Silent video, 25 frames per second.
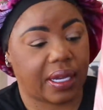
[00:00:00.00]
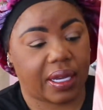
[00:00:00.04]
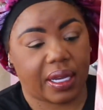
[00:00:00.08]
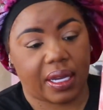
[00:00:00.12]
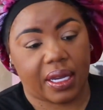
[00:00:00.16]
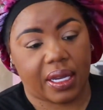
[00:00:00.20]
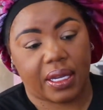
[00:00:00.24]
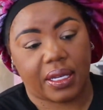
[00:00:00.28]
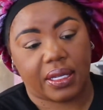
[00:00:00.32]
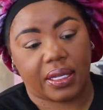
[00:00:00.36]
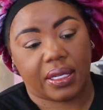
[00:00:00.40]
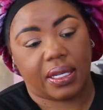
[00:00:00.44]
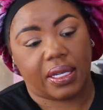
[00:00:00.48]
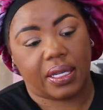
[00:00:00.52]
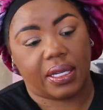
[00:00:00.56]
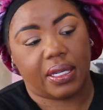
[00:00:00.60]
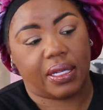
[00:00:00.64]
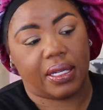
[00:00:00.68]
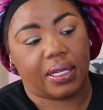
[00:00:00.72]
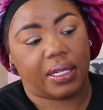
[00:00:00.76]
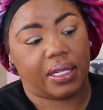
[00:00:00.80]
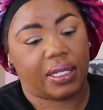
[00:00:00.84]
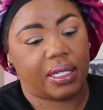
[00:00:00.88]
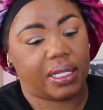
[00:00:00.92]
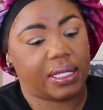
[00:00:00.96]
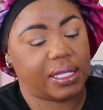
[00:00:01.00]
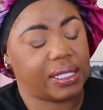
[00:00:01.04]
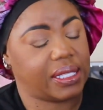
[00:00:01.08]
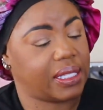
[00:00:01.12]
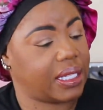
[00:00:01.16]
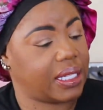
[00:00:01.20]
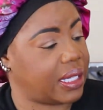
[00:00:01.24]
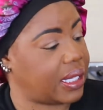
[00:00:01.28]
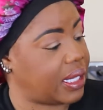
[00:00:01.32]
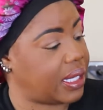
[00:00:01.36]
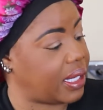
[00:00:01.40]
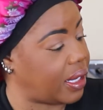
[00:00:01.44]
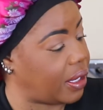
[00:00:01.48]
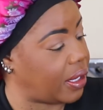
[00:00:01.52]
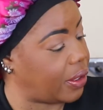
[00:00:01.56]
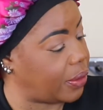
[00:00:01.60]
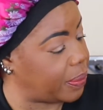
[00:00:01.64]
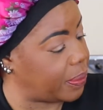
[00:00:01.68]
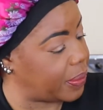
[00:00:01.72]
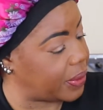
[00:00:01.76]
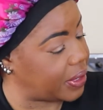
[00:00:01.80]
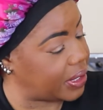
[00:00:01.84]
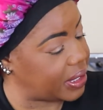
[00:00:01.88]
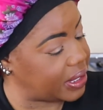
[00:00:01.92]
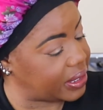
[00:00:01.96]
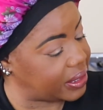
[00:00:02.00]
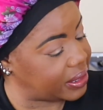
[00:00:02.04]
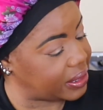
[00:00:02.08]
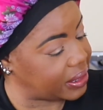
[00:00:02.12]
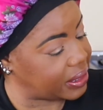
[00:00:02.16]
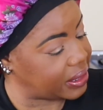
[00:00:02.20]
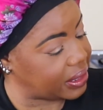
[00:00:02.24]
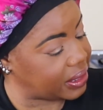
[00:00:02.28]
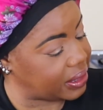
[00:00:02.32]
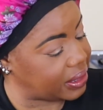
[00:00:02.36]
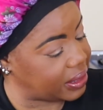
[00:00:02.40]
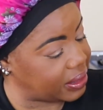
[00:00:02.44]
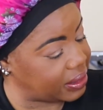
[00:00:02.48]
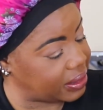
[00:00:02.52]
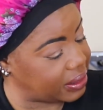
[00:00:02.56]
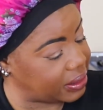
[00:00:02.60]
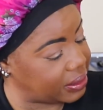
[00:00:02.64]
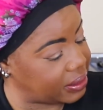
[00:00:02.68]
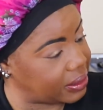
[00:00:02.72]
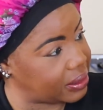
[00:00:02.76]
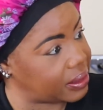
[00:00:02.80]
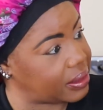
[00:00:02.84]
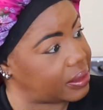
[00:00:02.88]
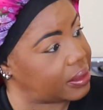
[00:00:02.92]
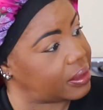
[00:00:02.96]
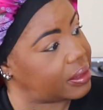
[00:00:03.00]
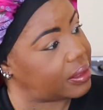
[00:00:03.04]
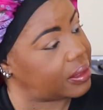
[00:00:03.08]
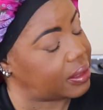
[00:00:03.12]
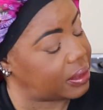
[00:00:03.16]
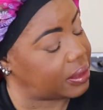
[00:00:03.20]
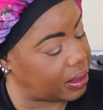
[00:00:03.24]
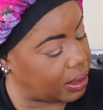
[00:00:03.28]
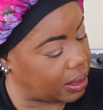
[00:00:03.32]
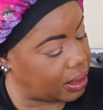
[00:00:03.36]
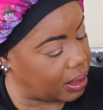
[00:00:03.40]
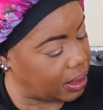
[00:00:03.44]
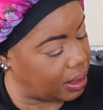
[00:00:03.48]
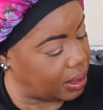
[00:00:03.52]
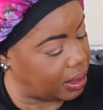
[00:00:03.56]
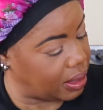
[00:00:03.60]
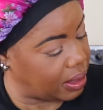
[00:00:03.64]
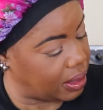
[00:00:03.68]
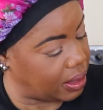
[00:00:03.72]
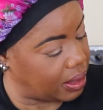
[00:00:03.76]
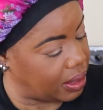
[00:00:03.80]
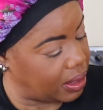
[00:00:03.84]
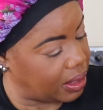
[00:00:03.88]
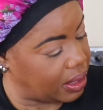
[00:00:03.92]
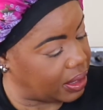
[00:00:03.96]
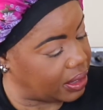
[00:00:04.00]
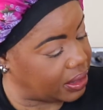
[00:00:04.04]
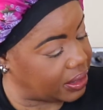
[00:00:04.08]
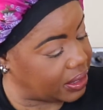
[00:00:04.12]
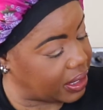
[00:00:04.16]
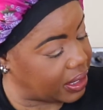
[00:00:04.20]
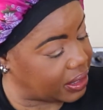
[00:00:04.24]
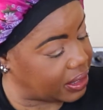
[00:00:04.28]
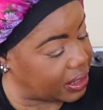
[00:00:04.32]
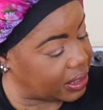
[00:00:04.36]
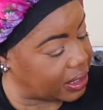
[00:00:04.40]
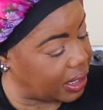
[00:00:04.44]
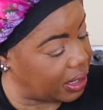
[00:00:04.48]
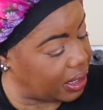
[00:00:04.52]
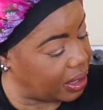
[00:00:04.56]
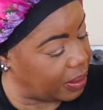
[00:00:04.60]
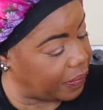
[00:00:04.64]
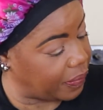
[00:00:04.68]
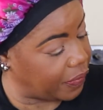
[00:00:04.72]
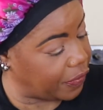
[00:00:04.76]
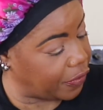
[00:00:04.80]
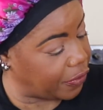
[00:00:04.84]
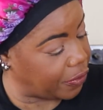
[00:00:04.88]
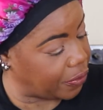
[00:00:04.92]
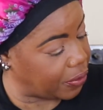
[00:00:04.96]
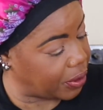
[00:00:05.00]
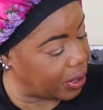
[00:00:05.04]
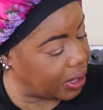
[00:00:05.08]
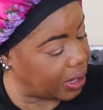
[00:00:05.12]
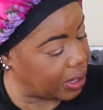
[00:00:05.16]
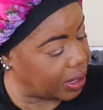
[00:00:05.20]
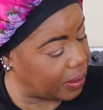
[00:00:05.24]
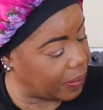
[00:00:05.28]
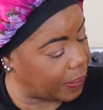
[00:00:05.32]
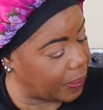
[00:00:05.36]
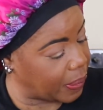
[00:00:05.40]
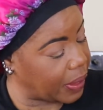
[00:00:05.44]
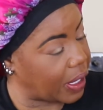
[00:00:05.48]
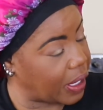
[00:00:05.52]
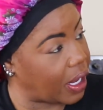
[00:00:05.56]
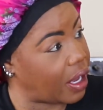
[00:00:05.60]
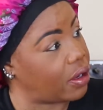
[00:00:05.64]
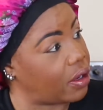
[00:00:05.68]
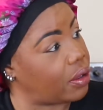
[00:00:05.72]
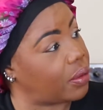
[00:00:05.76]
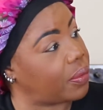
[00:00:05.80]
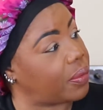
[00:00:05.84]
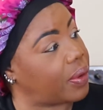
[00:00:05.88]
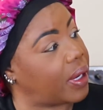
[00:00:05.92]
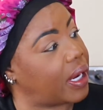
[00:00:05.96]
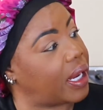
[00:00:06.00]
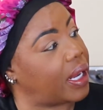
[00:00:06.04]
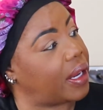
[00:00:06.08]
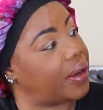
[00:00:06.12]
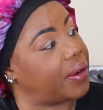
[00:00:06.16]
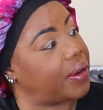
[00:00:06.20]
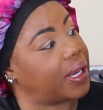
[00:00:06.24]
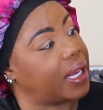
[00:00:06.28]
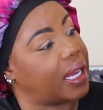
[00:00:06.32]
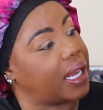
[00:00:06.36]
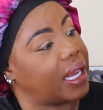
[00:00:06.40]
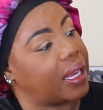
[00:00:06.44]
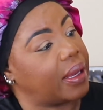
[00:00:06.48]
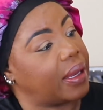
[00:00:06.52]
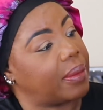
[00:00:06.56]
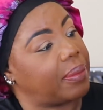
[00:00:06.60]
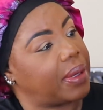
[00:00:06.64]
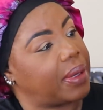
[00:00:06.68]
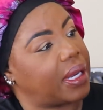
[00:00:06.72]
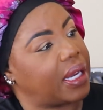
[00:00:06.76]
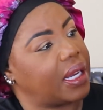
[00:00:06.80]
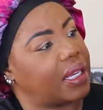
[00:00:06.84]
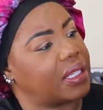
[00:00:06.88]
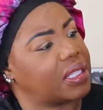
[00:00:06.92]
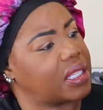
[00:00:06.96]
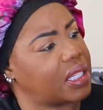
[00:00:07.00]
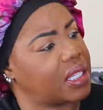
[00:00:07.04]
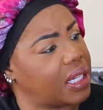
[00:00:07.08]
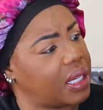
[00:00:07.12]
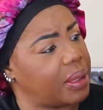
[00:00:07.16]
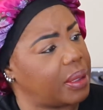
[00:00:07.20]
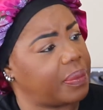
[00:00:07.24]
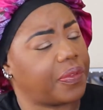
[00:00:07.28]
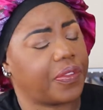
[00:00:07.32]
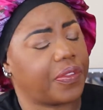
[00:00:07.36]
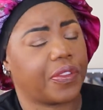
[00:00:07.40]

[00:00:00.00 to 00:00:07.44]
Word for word: guys, let's get it open. This is, it says slip free all around headband. Slip